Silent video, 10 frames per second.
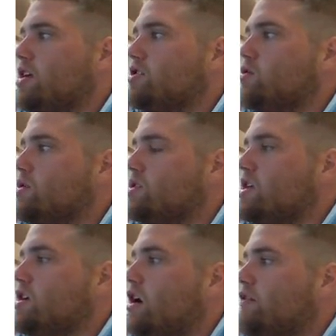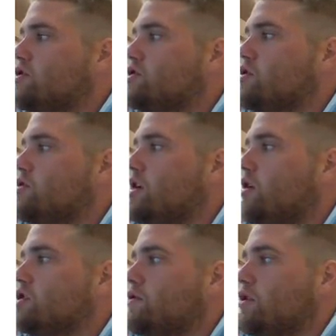and store C offers
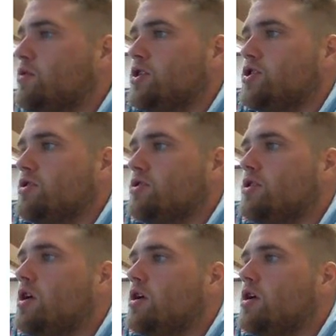$30 for 3 shirts.